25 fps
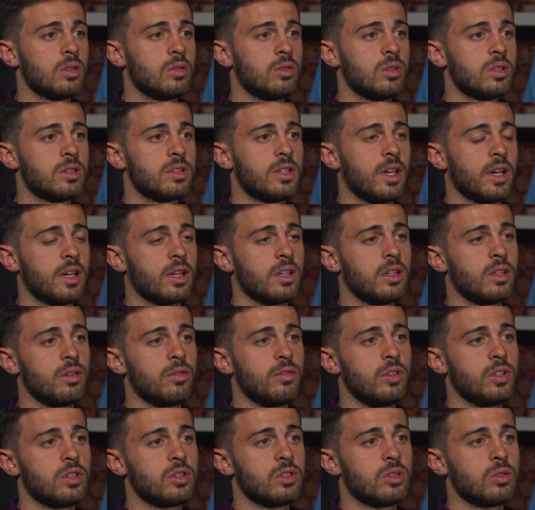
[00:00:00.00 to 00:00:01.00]
to the second
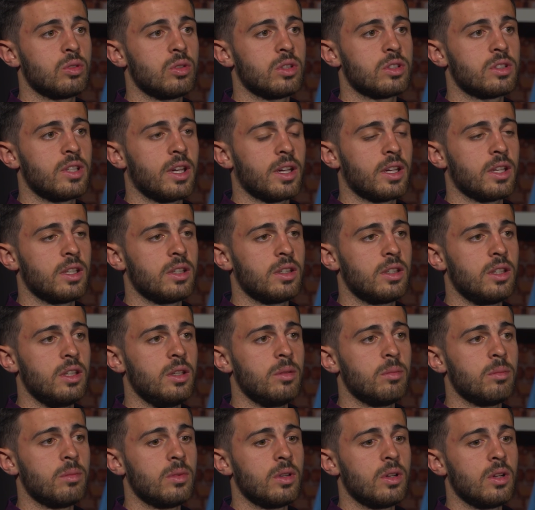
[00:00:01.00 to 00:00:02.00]
division to the second
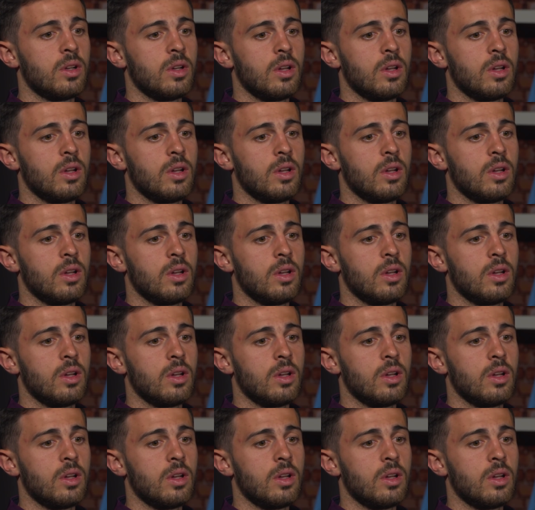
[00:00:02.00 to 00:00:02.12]
team,